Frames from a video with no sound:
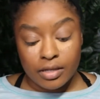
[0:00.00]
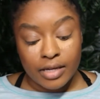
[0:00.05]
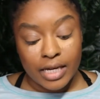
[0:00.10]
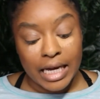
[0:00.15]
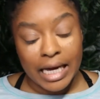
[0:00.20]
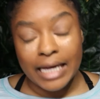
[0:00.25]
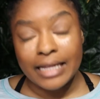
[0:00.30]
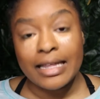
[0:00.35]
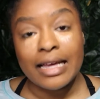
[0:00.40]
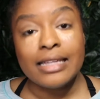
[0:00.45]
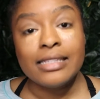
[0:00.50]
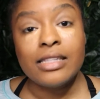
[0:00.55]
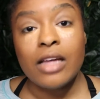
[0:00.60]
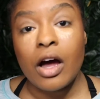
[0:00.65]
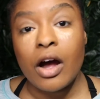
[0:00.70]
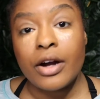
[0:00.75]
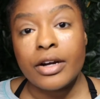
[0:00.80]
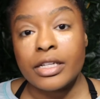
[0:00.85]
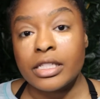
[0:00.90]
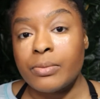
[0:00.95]
And that's the
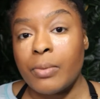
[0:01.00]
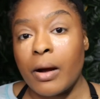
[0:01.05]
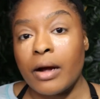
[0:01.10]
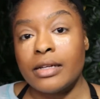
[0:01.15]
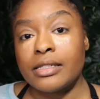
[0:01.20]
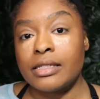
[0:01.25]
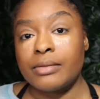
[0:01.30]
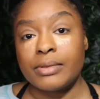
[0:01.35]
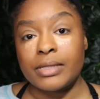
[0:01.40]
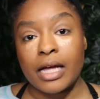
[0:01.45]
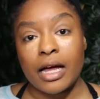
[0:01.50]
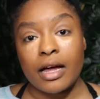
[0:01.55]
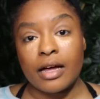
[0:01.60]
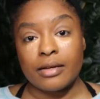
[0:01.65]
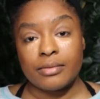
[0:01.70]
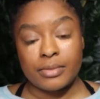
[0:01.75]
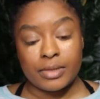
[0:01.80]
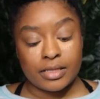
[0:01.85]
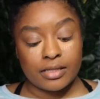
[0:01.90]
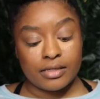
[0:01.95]
hardest part
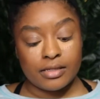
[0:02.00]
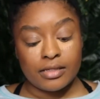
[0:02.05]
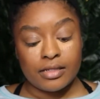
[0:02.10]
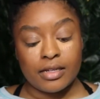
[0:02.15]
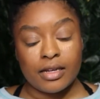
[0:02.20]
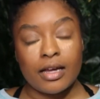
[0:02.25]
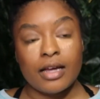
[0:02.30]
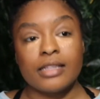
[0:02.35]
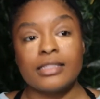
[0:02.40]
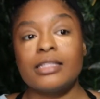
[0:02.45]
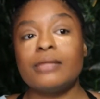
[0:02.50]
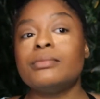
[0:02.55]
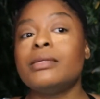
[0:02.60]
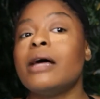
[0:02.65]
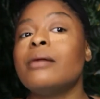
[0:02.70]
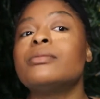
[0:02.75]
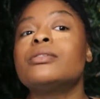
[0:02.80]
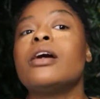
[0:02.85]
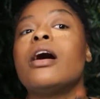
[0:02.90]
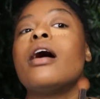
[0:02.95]
sometimes.
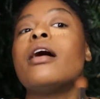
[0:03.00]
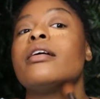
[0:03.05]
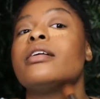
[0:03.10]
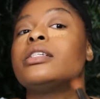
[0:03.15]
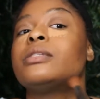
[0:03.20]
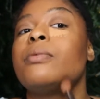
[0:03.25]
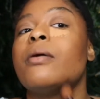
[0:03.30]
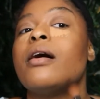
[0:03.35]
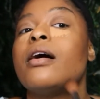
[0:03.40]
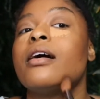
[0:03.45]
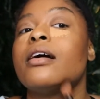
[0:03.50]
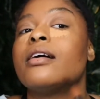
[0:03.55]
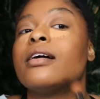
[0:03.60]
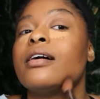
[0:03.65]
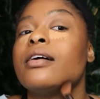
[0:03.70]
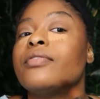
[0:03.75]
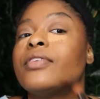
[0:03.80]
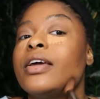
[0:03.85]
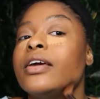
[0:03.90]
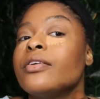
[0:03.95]
Sometimes the hardest part
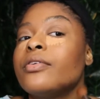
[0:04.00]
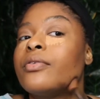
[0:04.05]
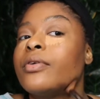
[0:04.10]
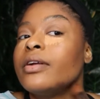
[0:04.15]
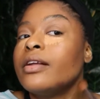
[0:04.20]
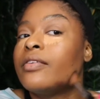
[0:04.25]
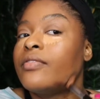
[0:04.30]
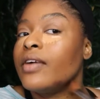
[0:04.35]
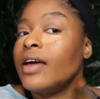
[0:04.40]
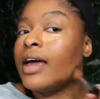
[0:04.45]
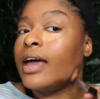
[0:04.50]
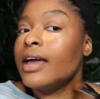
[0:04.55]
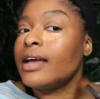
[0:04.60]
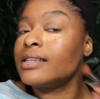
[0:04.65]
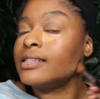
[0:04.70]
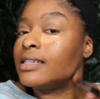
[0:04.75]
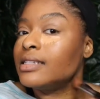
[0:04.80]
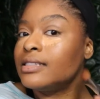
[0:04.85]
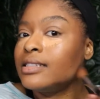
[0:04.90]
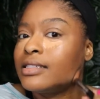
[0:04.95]
of getting rid of an
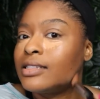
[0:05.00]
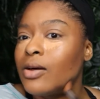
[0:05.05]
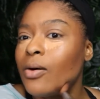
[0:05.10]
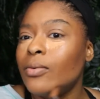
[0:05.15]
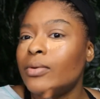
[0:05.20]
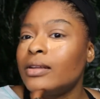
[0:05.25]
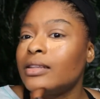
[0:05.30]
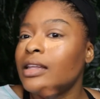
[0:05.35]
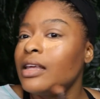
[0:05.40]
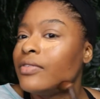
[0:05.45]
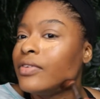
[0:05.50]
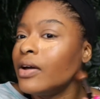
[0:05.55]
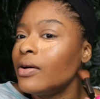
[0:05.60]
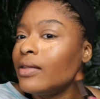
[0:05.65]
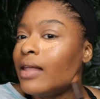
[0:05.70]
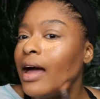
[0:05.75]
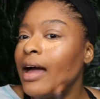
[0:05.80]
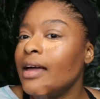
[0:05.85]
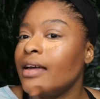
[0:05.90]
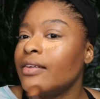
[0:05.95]
ex is just going to live your
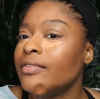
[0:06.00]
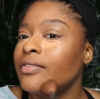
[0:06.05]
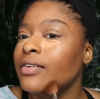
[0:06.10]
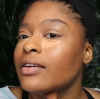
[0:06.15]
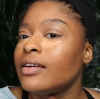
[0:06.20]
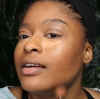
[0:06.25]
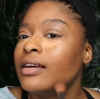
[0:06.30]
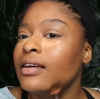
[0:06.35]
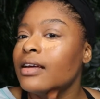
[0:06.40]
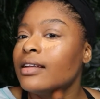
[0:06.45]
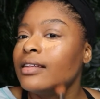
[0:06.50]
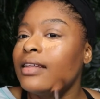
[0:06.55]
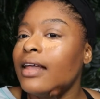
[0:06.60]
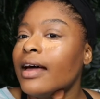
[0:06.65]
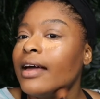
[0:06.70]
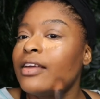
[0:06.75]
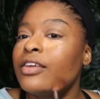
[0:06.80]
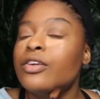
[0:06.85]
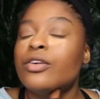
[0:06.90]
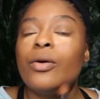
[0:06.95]
life.
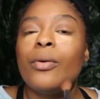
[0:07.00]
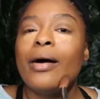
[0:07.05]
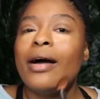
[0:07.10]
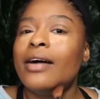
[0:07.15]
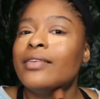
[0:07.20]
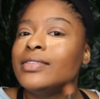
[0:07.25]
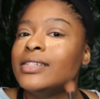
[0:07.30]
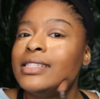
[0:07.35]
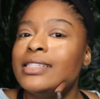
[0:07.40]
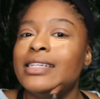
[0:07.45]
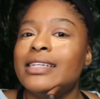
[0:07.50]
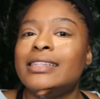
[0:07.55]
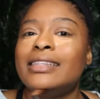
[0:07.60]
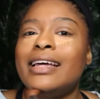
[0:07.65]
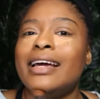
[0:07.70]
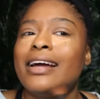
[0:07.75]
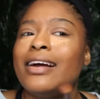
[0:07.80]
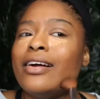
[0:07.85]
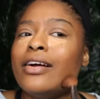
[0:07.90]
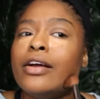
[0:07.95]
Like, you don't have to sit
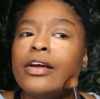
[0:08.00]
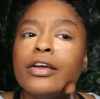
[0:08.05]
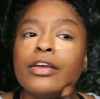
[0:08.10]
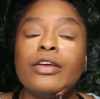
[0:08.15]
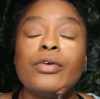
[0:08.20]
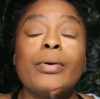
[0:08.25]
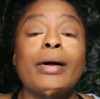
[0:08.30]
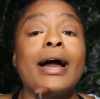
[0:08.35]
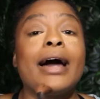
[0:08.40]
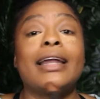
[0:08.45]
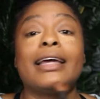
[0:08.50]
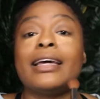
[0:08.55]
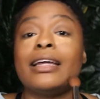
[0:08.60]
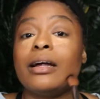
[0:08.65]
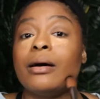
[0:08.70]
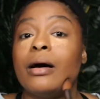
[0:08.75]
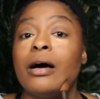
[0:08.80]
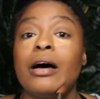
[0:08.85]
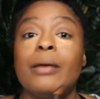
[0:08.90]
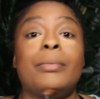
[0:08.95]
there. You ain't got to
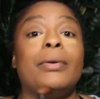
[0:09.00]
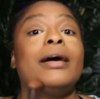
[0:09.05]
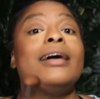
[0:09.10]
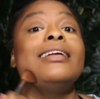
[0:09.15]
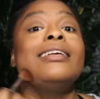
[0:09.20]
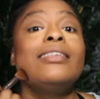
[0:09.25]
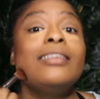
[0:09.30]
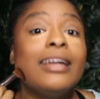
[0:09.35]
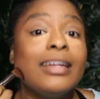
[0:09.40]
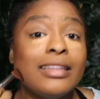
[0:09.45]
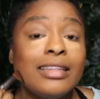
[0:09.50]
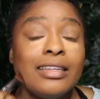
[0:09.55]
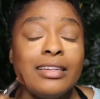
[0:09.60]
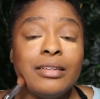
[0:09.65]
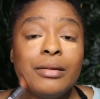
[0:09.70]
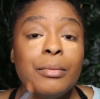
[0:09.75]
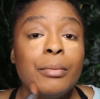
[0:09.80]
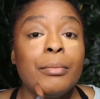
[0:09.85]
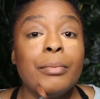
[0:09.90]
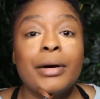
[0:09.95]
get up under nothing
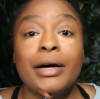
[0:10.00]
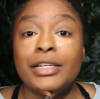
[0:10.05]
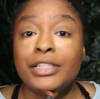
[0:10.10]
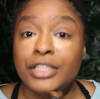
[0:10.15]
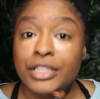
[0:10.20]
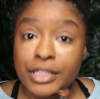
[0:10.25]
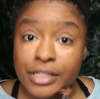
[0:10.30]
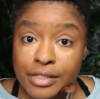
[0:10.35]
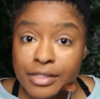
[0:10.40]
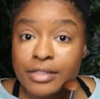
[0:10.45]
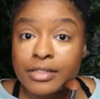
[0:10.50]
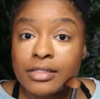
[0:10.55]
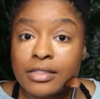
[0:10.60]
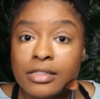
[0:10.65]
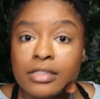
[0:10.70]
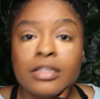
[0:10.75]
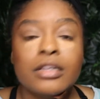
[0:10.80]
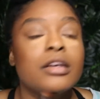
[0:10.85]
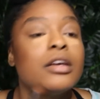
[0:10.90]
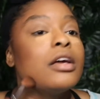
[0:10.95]
but
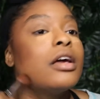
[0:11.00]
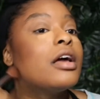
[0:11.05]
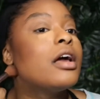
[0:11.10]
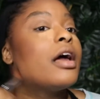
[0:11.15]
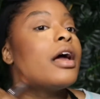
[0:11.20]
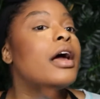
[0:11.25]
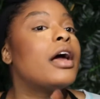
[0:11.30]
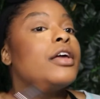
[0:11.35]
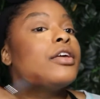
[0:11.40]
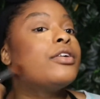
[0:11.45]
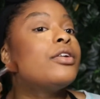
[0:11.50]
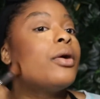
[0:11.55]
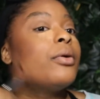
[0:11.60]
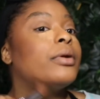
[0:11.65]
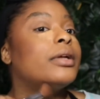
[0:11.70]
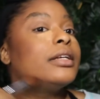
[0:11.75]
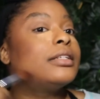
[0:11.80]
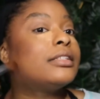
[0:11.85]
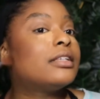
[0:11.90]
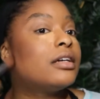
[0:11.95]
Jesus. And you don't
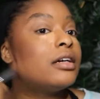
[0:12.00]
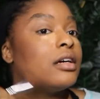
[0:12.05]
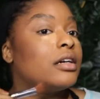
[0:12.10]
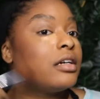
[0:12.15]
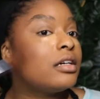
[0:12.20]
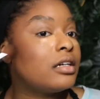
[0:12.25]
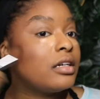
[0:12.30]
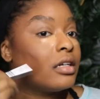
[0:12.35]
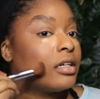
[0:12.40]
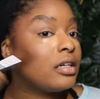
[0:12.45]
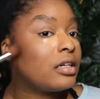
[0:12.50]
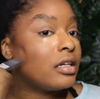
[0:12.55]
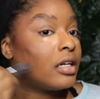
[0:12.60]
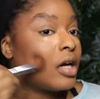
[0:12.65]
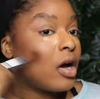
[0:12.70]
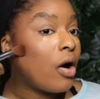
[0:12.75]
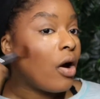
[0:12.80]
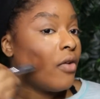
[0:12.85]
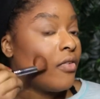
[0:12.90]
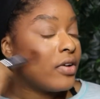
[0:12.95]
need to
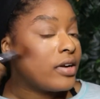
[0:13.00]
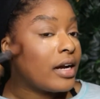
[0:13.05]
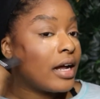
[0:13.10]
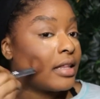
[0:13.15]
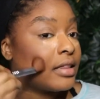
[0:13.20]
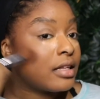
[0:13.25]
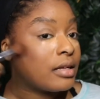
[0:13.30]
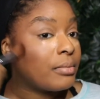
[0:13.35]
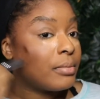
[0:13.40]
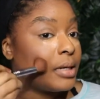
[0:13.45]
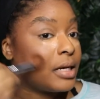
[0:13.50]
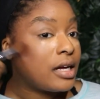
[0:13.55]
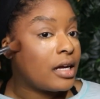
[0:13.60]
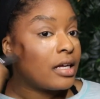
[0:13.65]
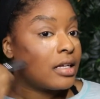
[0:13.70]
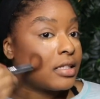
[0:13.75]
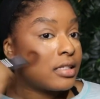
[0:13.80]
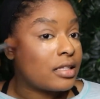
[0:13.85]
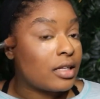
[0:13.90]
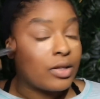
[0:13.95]
get over nothing
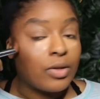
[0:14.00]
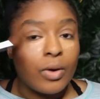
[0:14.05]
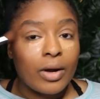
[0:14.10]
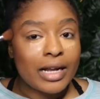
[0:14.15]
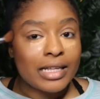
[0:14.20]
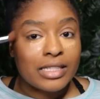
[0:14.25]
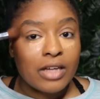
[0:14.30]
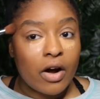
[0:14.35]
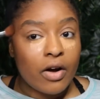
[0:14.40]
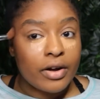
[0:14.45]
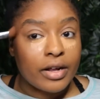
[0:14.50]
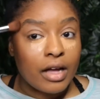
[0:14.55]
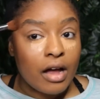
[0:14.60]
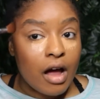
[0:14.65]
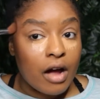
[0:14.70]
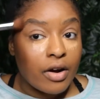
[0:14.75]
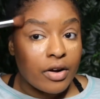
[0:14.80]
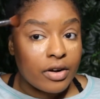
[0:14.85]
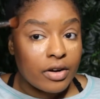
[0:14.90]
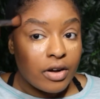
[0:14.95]
because the Lord has already
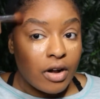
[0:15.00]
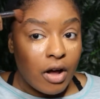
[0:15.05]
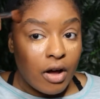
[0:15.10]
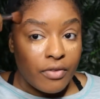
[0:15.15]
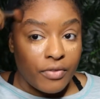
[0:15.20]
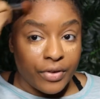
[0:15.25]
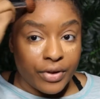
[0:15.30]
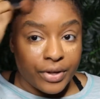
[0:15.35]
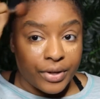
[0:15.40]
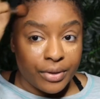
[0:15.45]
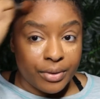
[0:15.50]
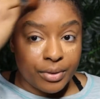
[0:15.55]
conquered it all for you.